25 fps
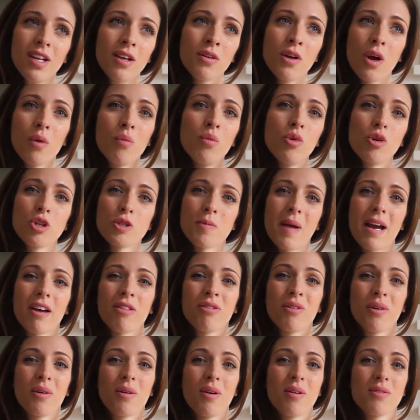and I walked back
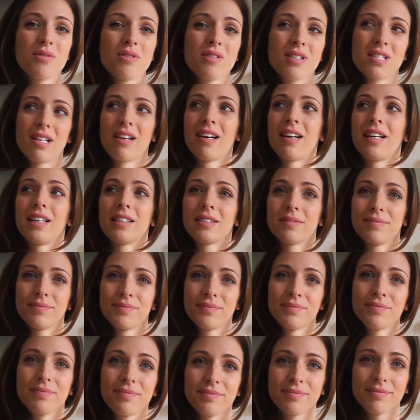through and I was just like,
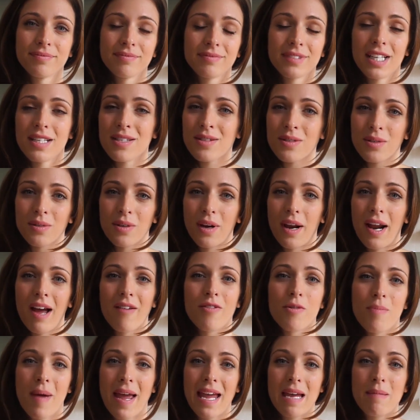I still don't
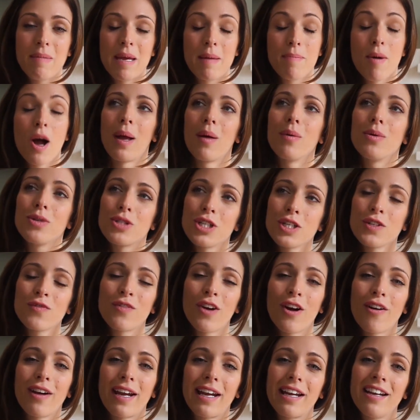have a baby, but it was just
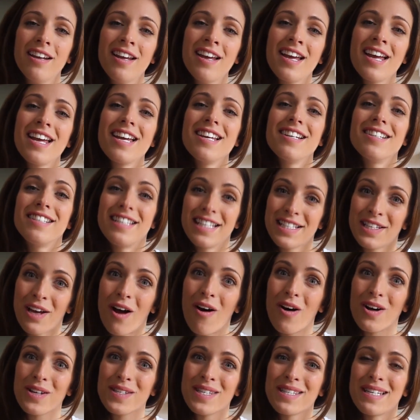very
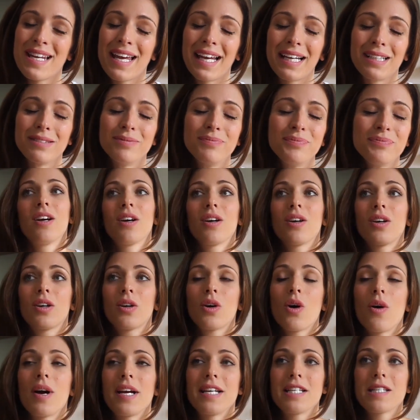disheartening.
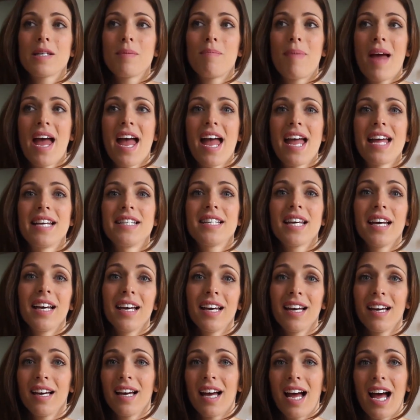Got into bed,
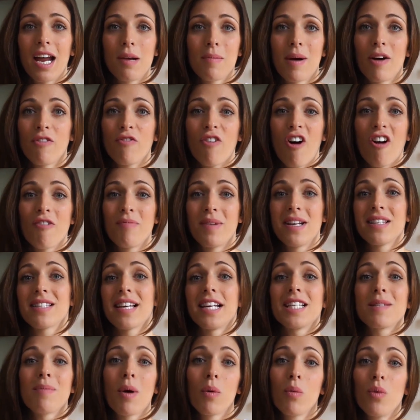and about 5 minutes
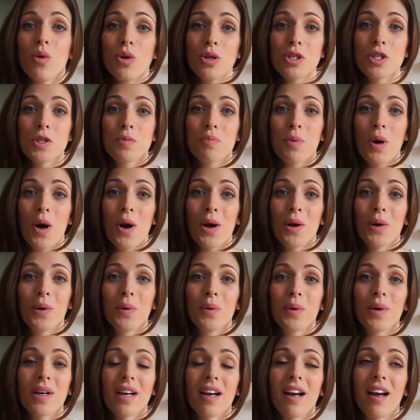later, my waters
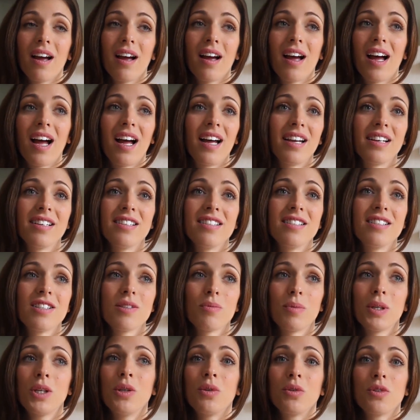broke, and
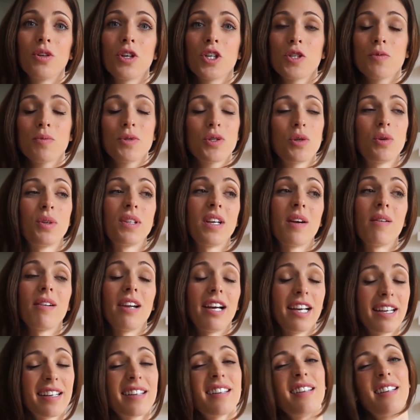we called the hospital and they were
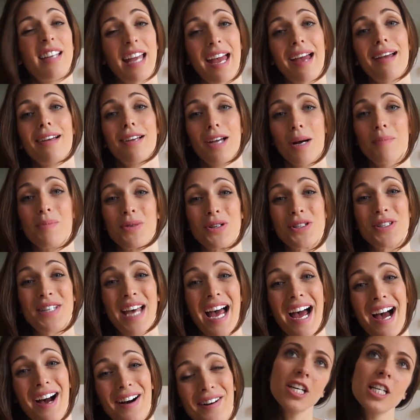like, yeah, come on
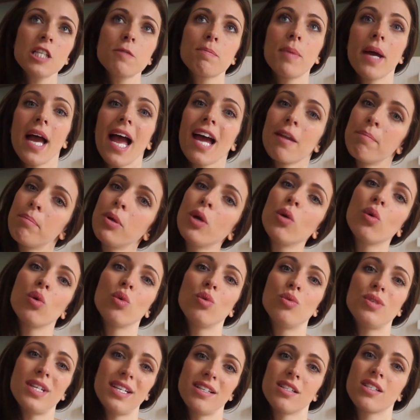down. Jasper had
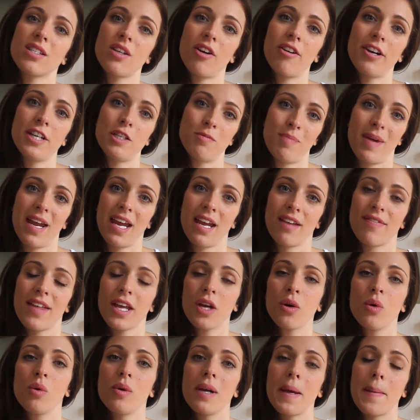pooed inside me.
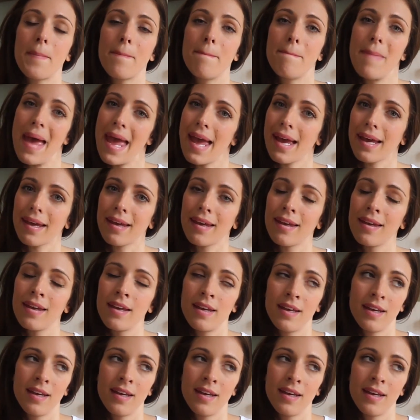They call it Meck.